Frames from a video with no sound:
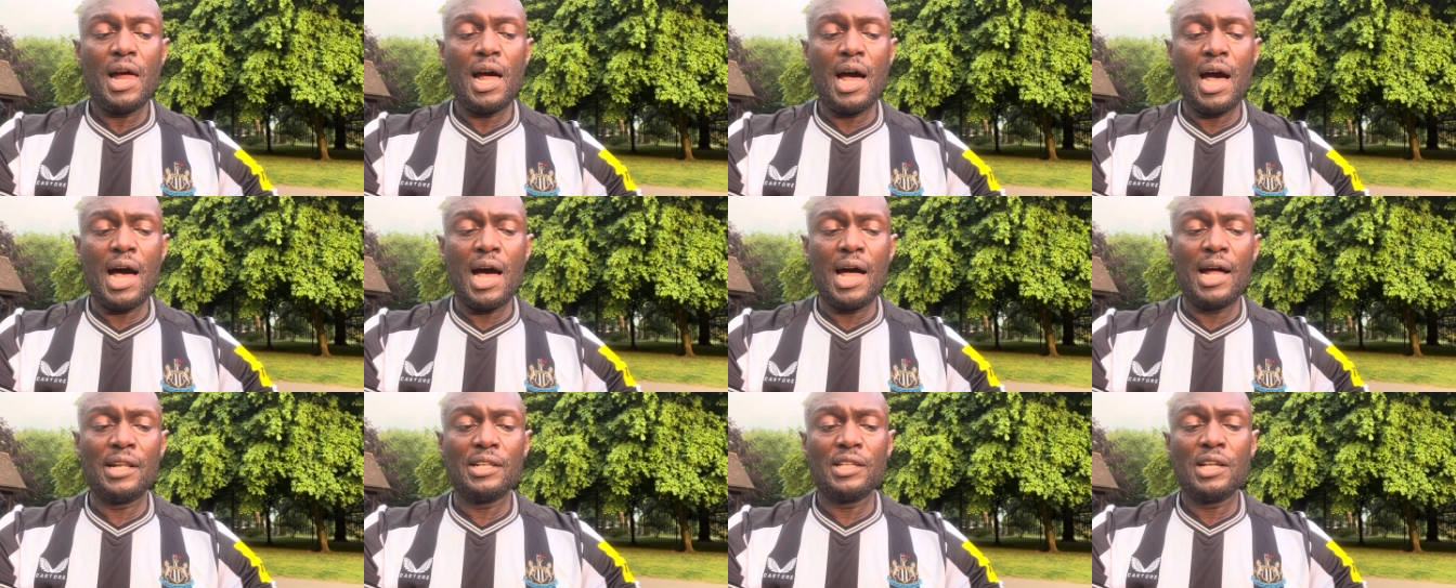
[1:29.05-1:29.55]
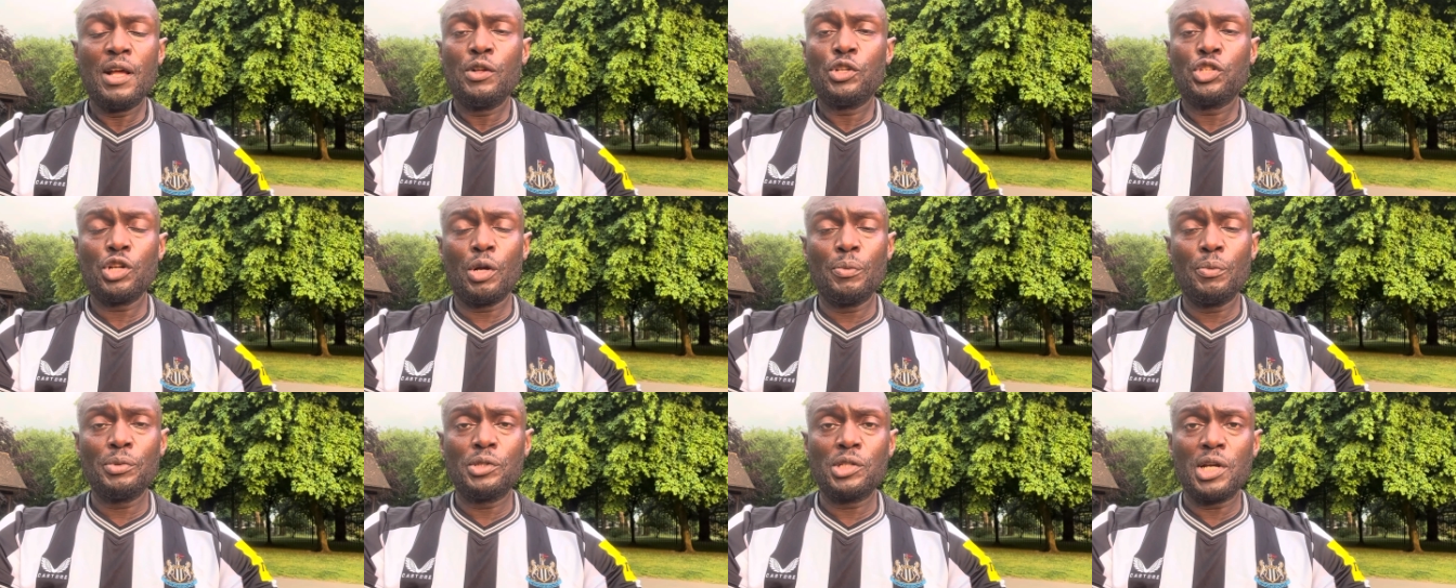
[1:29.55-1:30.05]
and
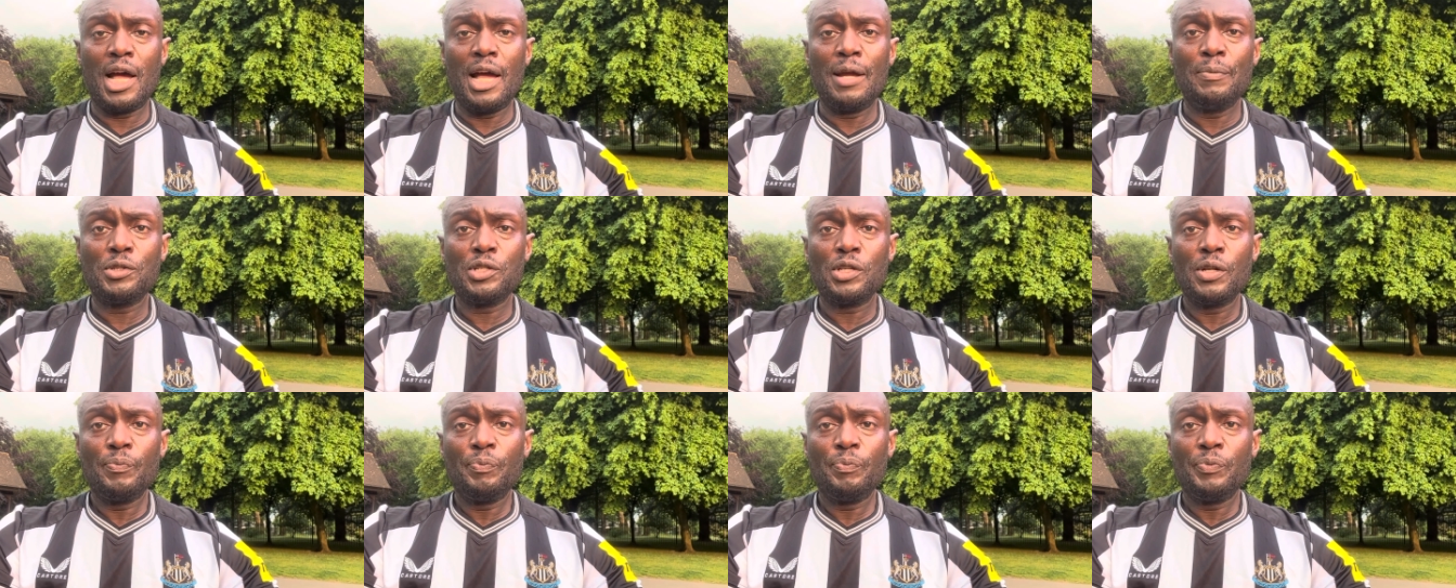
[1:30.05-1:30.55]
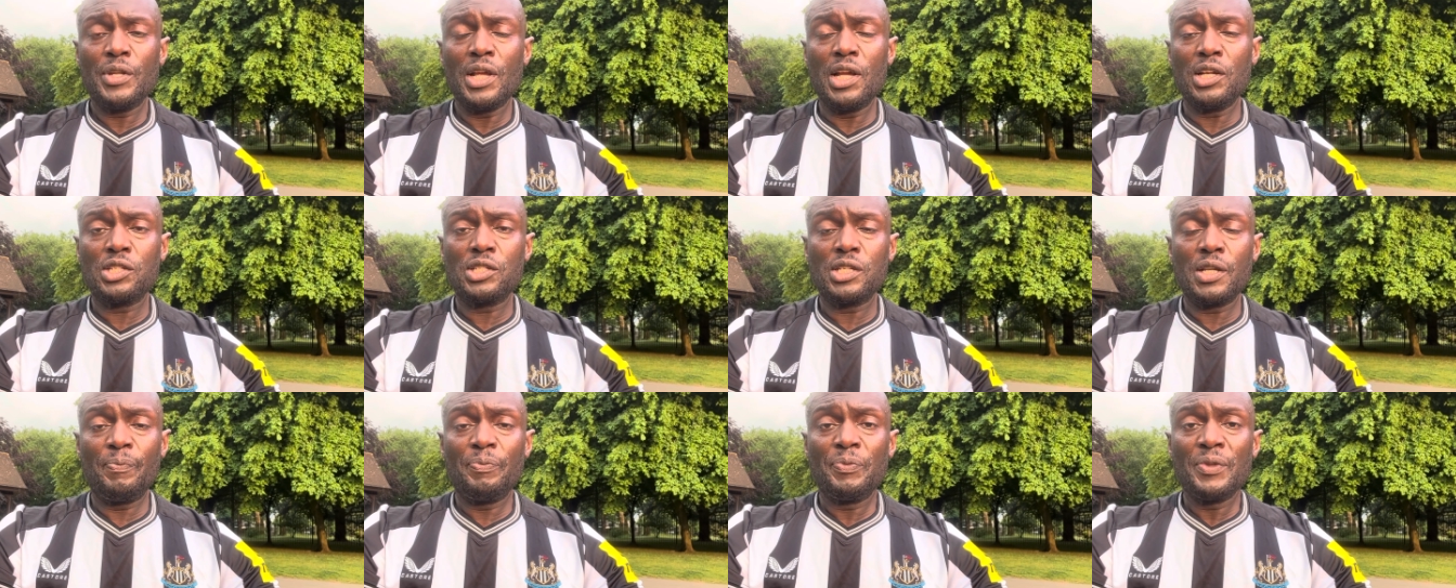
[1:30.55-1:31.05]
sometimes
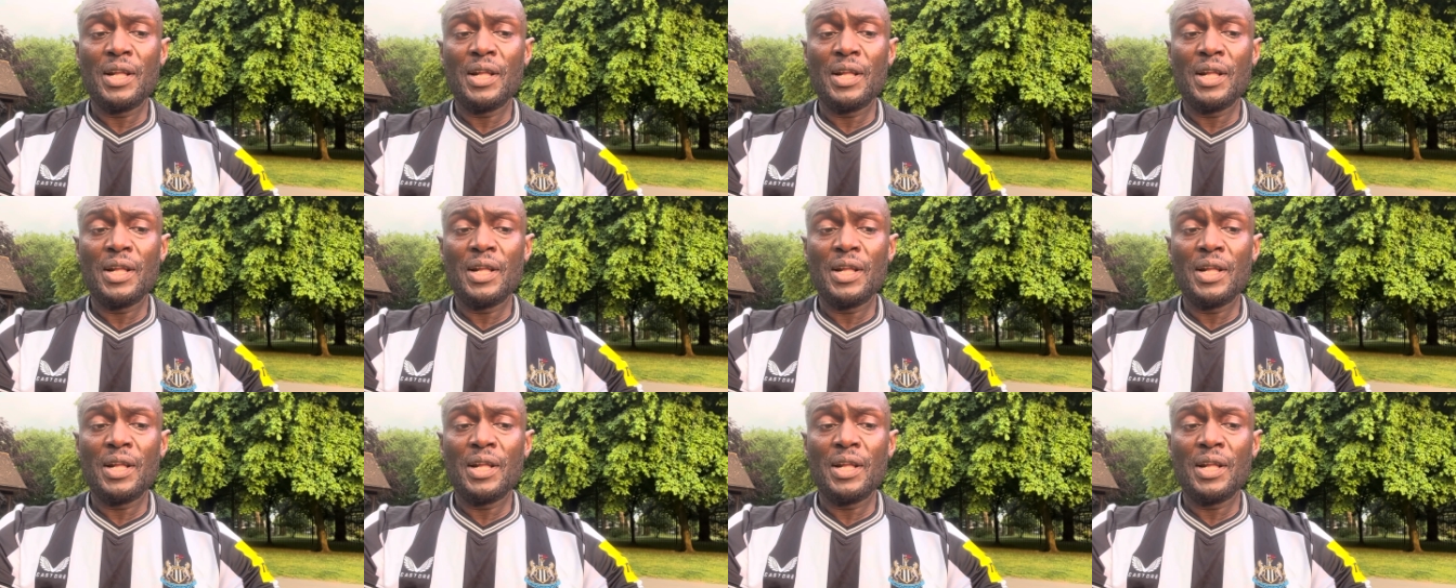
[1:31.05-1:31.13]
it's